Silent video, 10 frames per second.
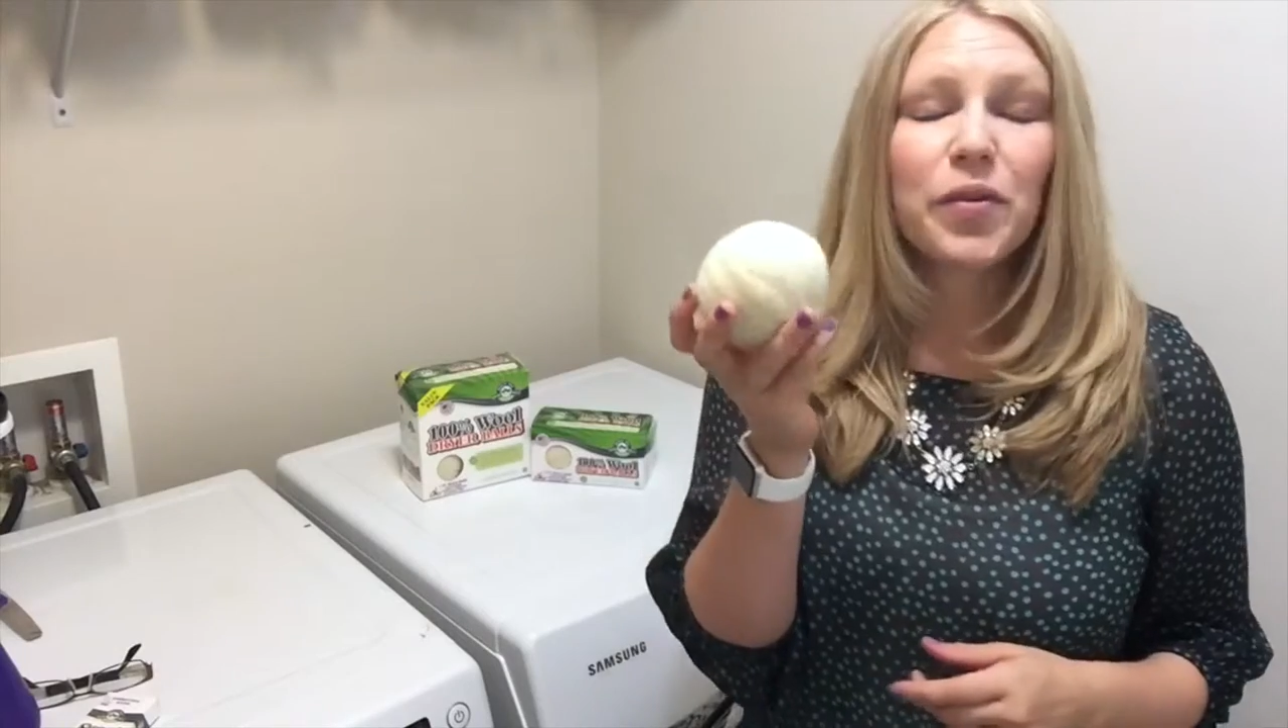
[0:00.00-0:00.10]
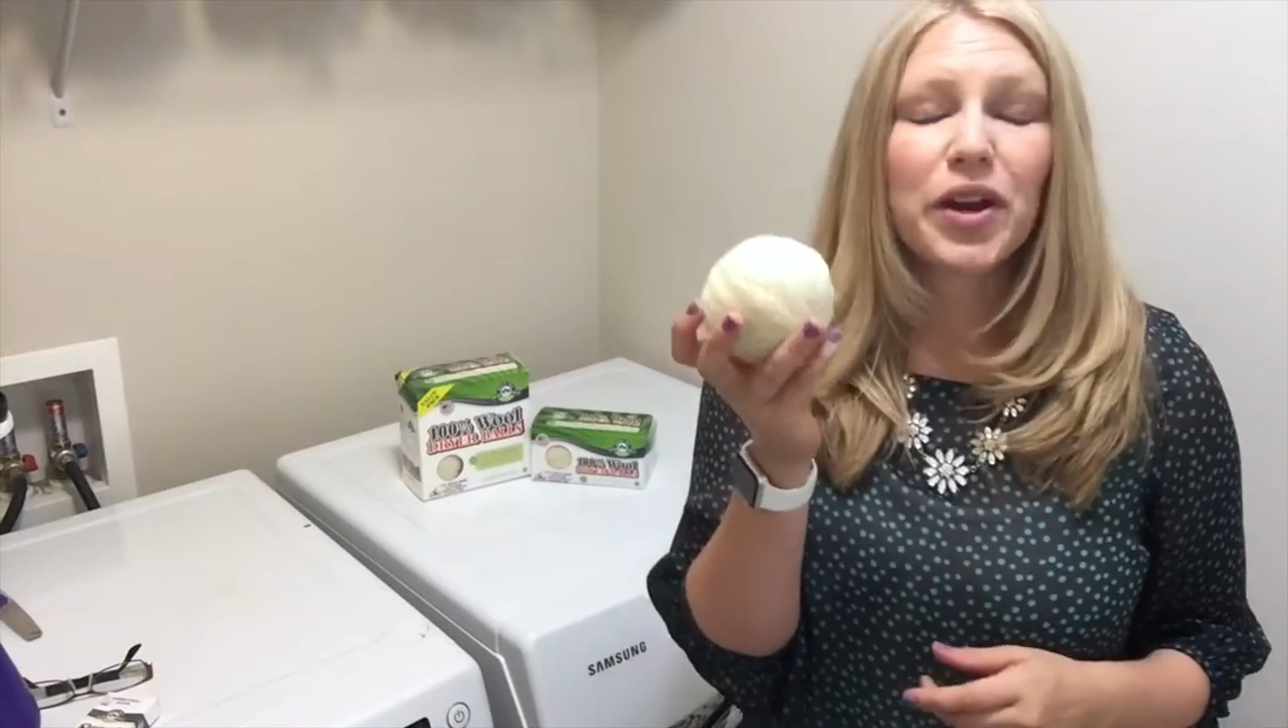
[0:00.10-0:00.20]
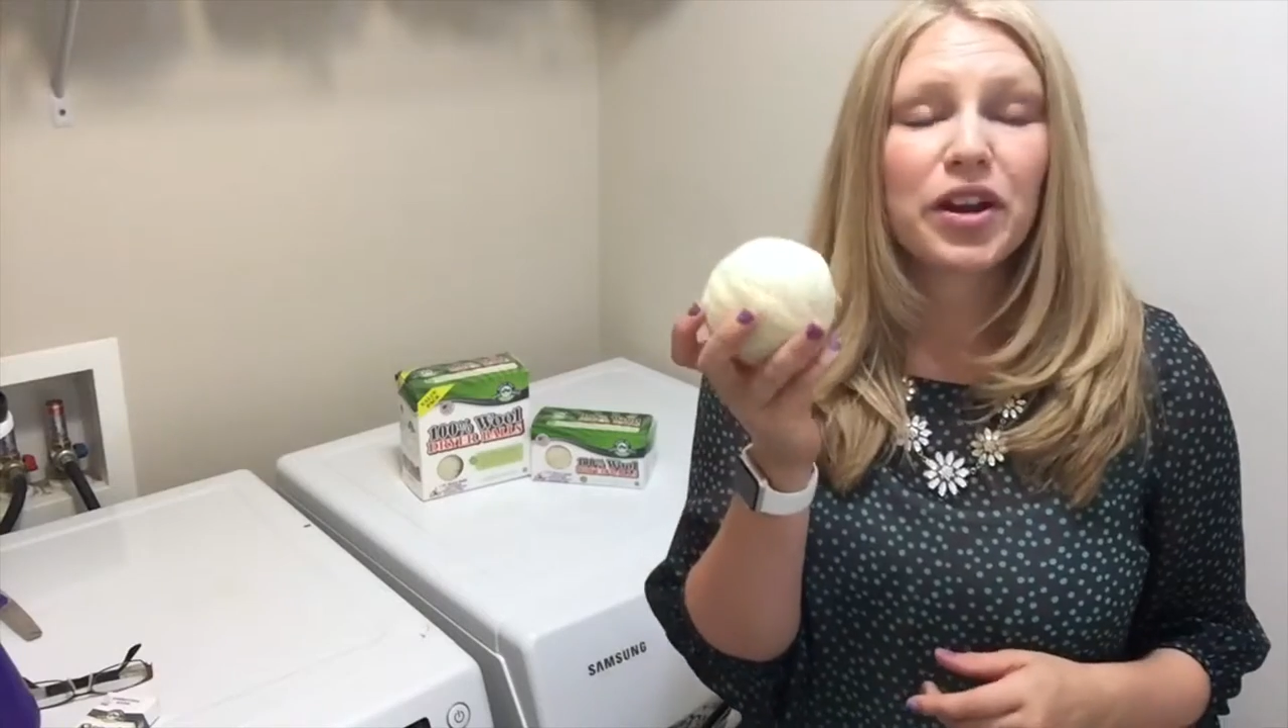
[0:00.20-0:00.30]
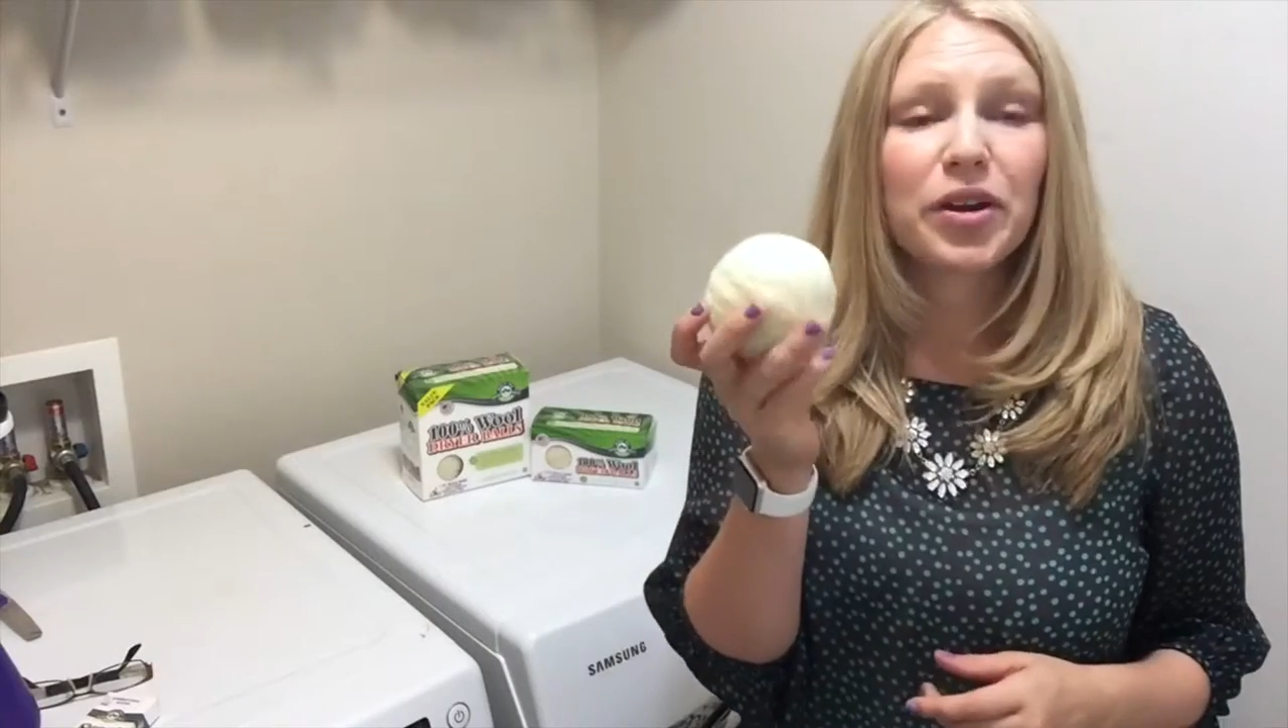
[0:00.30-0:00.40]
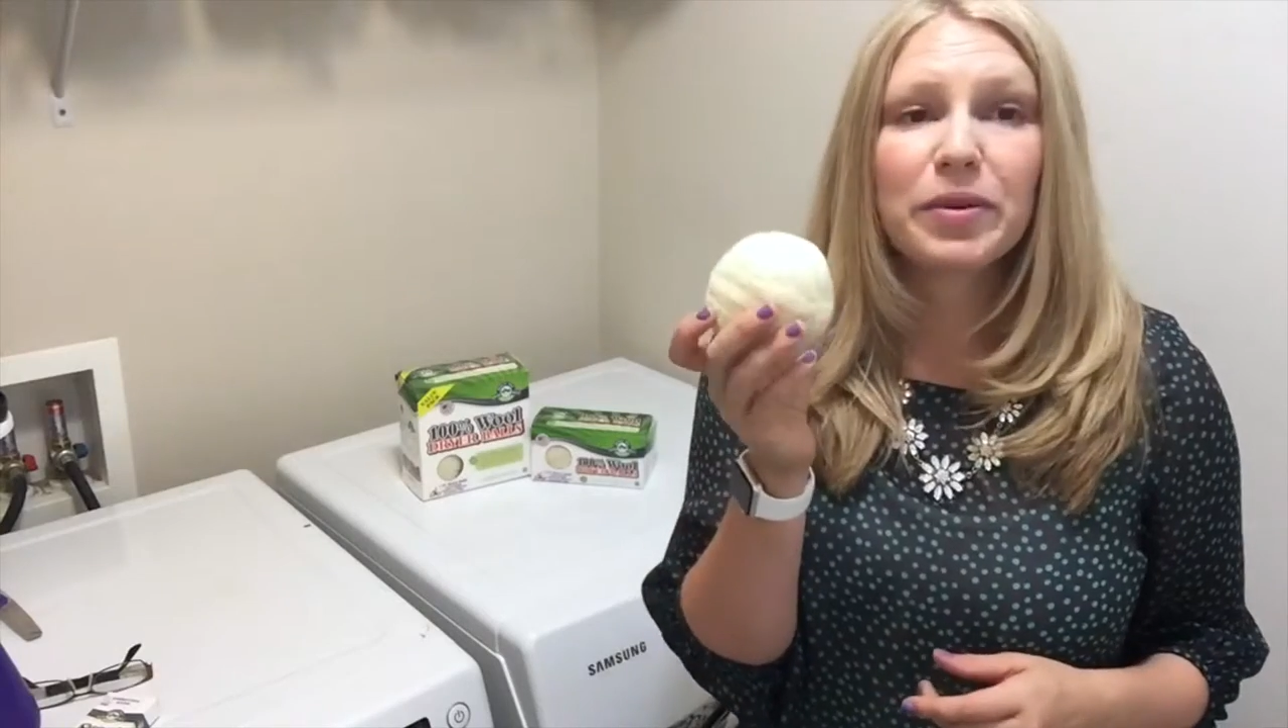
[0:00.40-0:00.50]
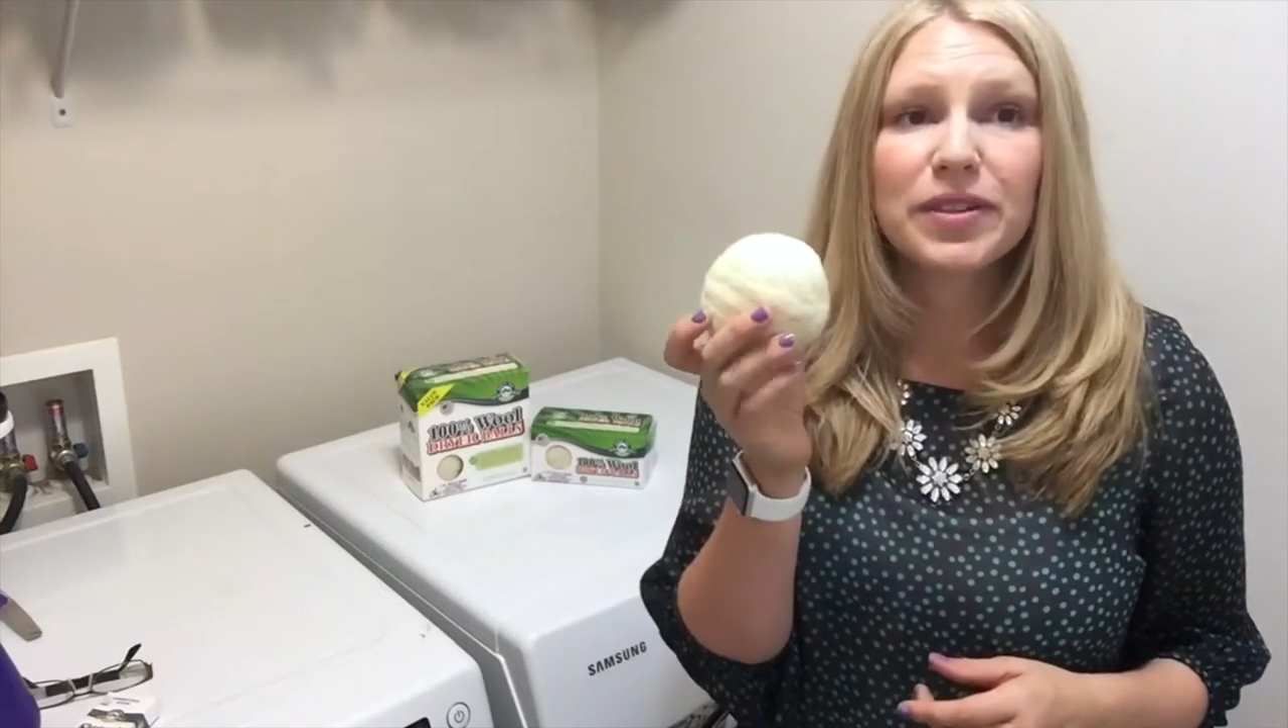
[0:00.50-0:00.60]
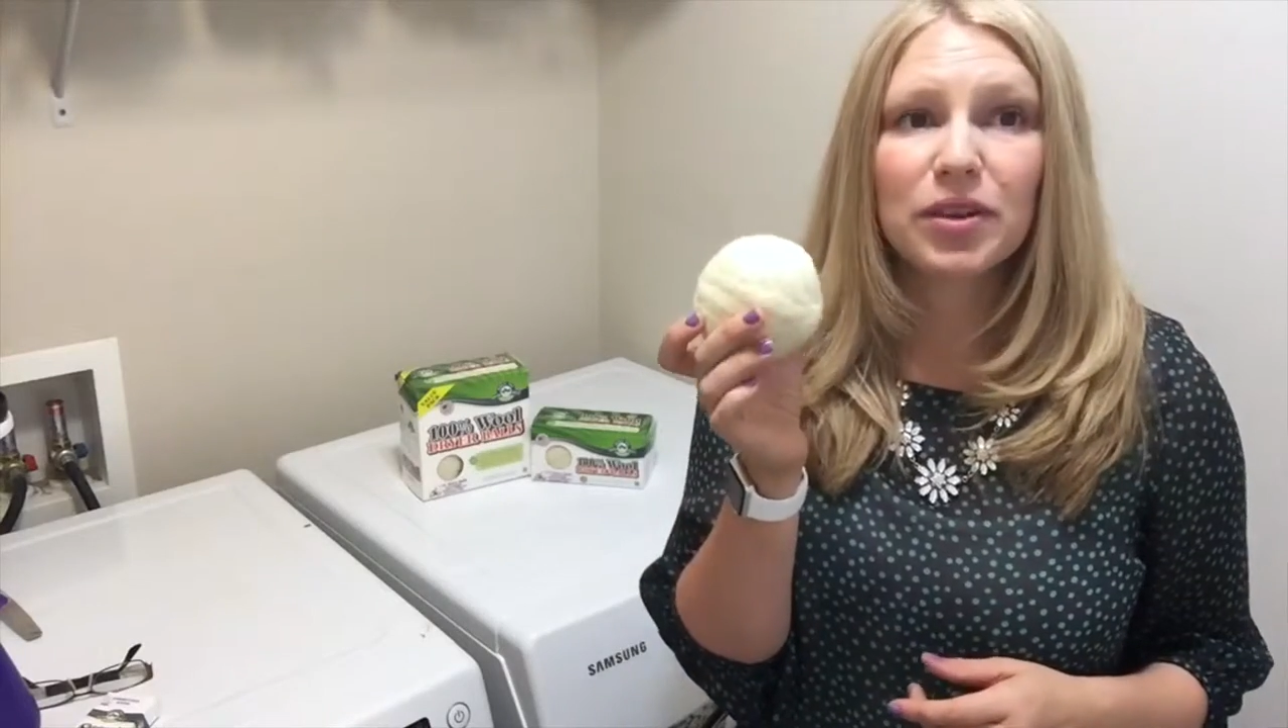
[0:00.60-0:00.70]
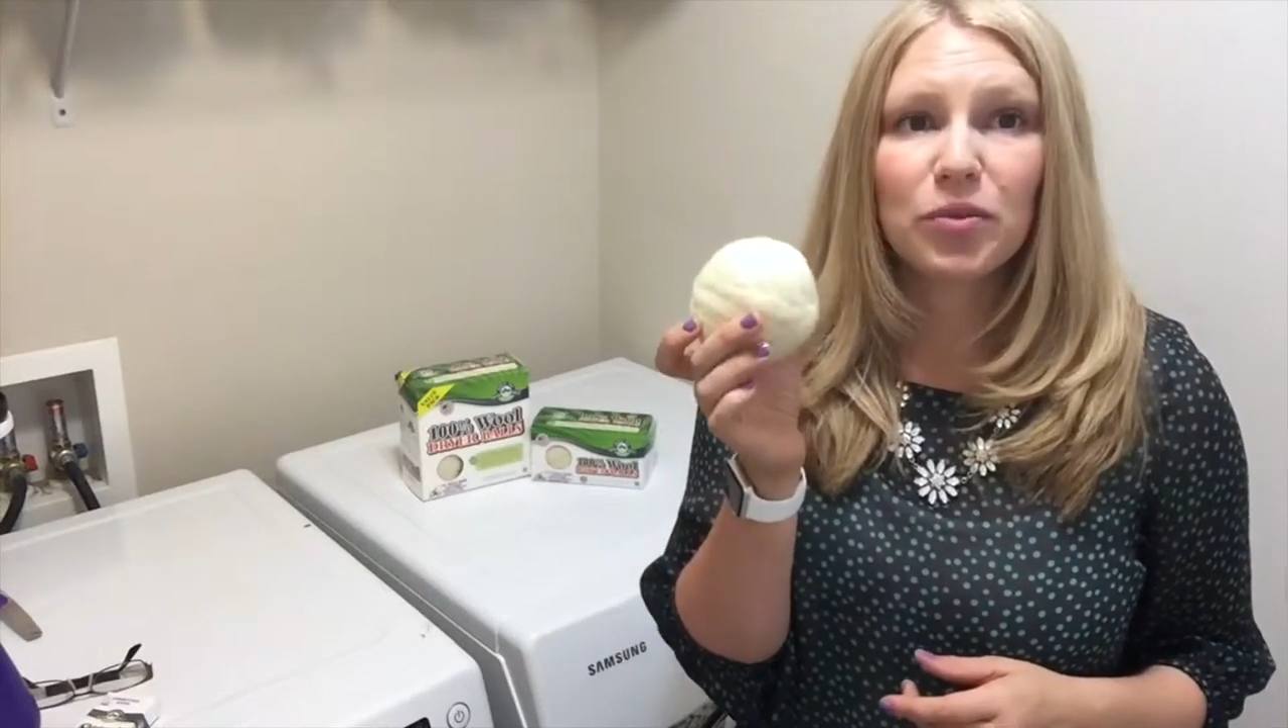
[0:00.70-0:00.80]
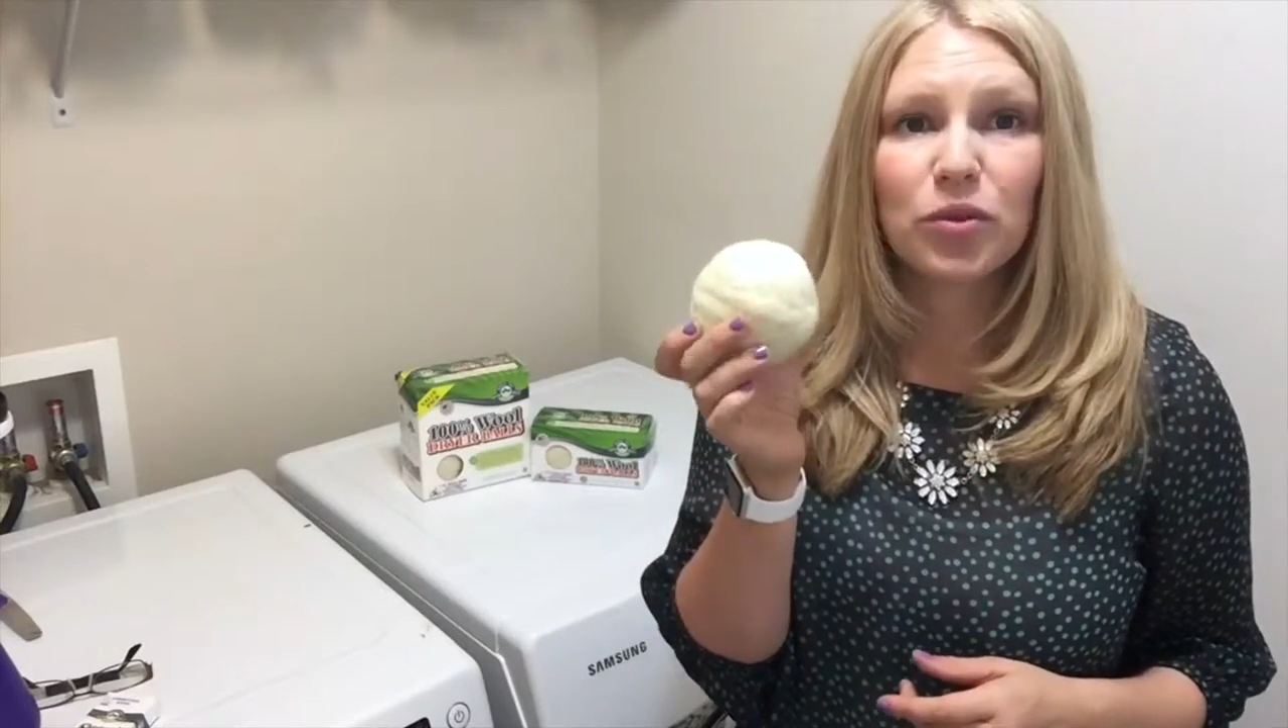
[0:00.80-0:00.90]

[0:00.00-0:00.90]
100%